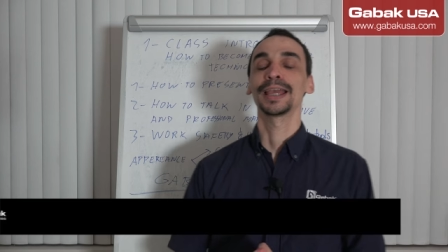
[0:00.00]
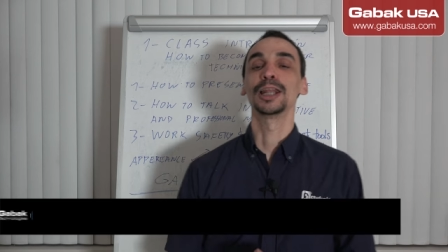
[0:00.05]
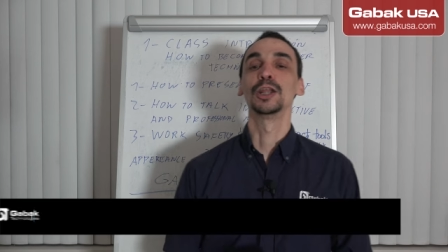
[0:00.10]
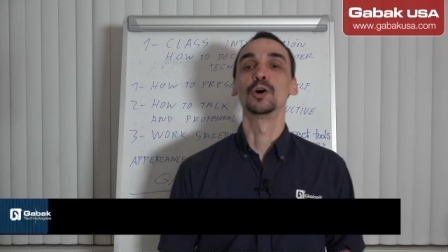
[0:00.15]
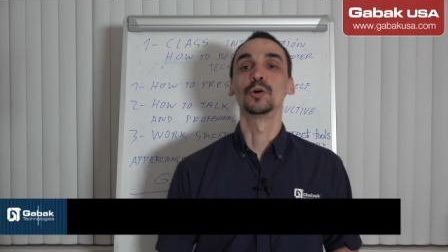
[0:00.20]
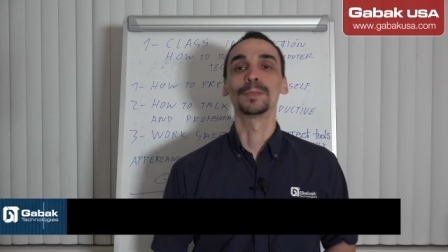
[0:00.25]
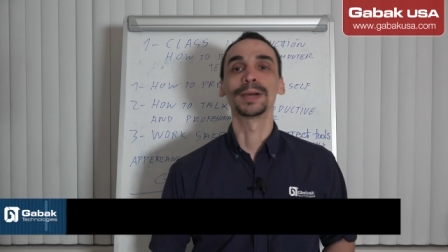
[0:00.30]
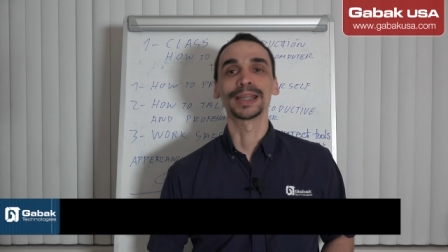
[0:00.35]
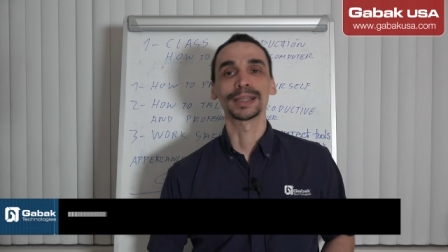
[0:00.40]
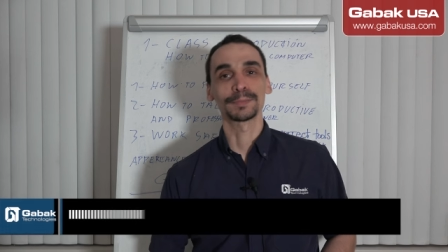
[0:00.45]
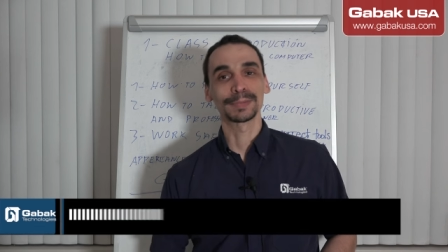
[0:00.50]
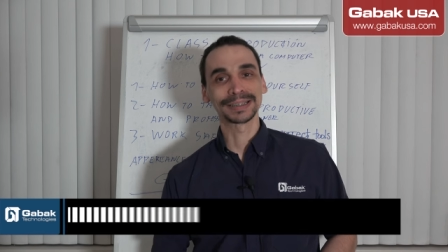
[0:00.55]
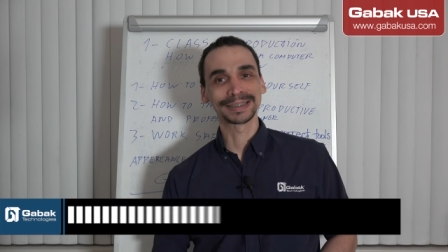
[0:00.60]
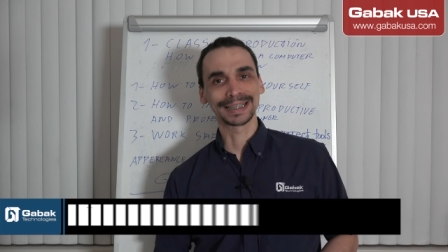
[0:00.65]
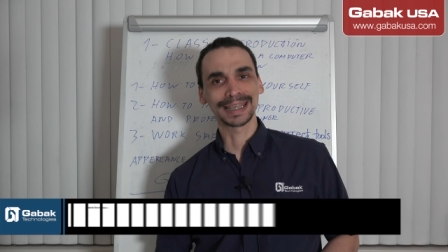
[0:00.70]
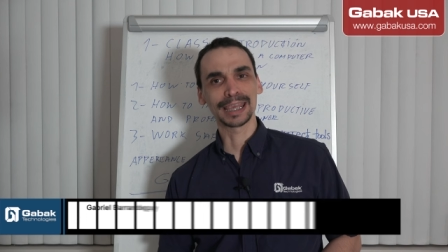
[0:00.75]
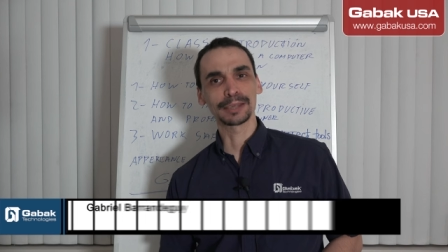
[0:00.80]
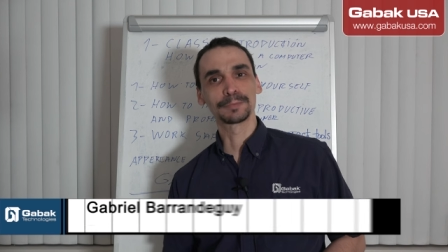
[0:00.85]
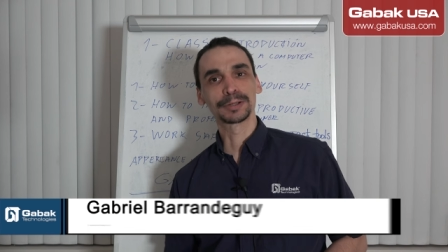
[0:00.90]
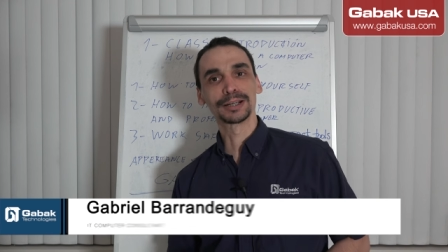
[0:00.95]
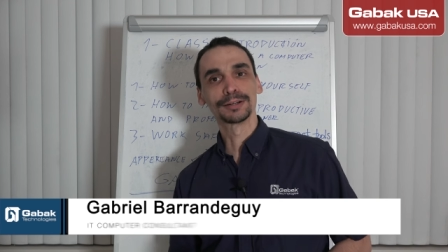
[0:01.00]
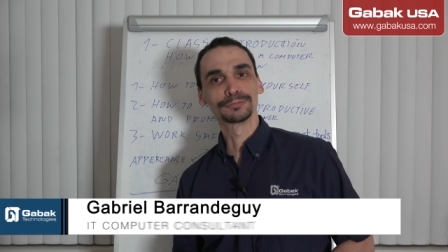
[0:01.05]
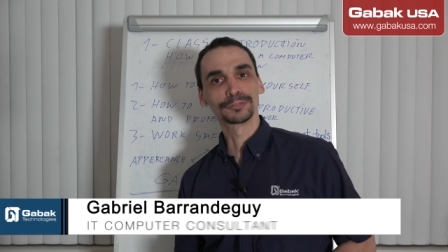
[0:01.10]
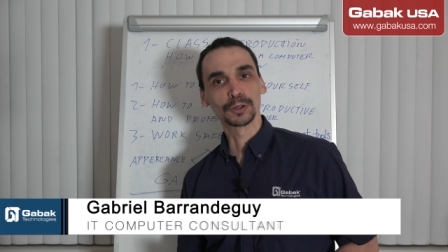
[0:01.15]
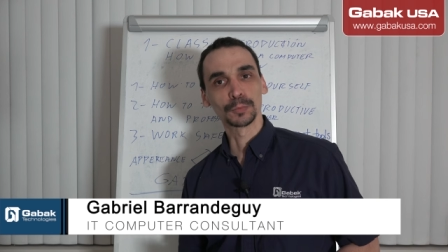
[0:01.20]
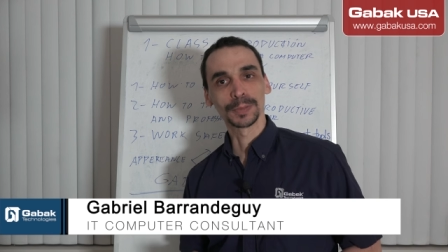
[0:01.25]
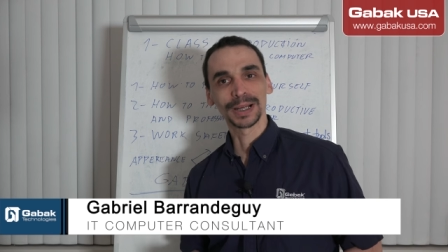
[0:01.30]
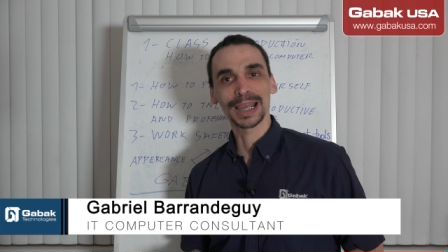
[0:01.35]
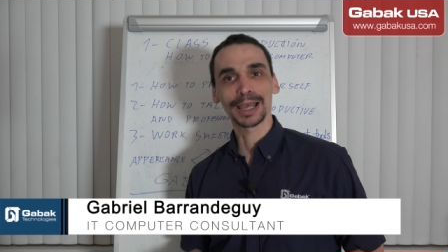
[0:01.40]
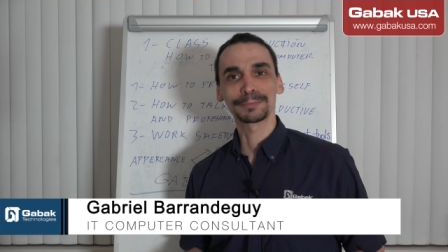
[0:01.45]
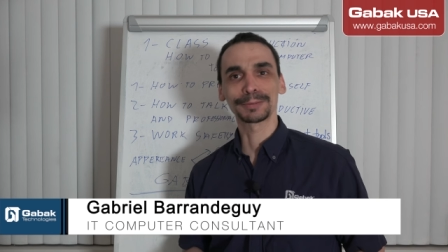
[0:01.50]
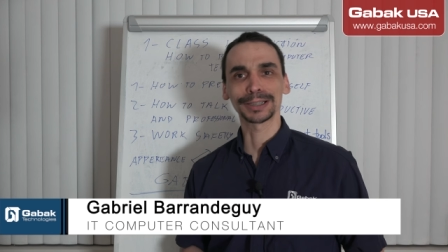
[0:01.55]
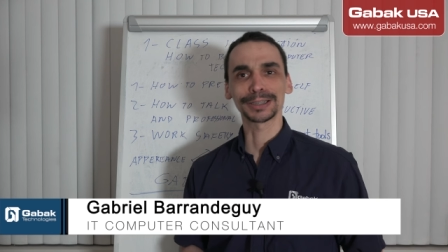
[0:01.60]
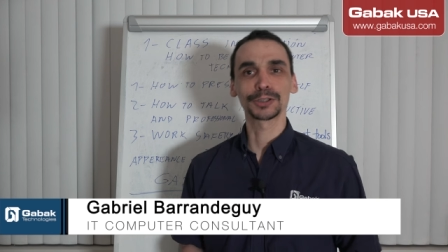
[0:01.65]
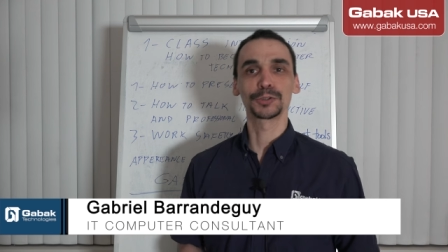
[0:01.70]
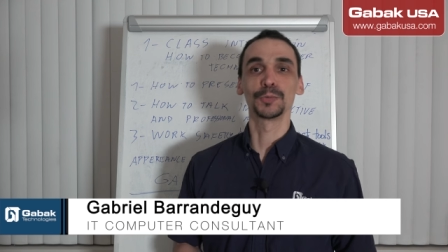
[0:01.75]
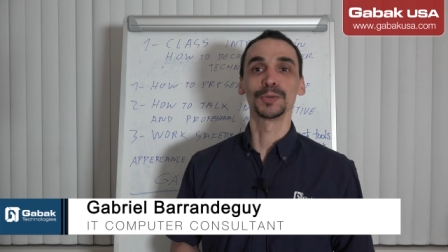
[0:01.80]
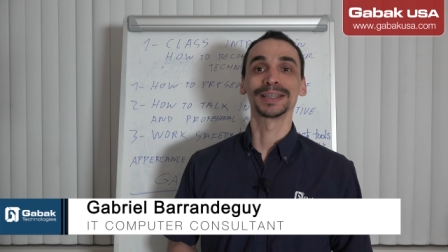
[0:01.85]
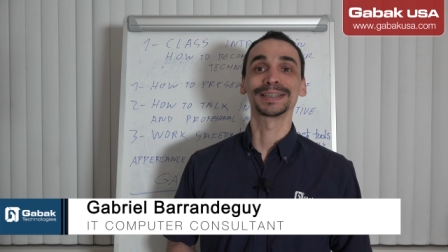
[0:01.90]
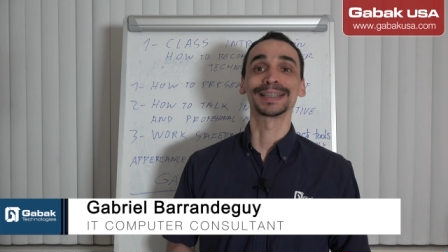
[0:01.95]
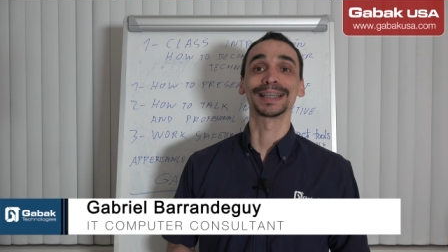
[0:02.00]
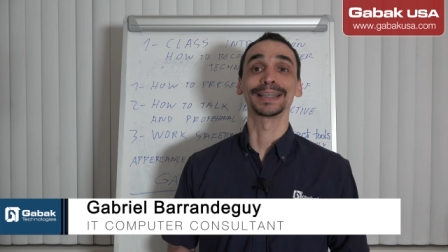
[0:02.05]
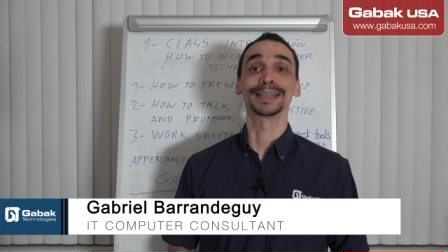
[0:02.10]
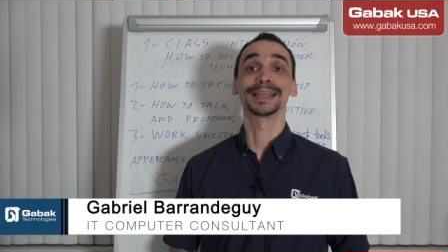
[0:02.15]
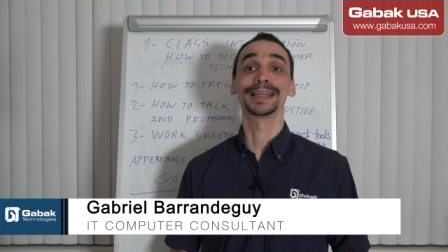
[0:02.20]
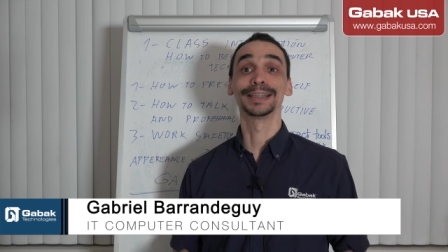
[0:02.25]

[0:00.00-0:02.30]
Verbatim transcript: Hello, my name is Gabe here from GabakUSA.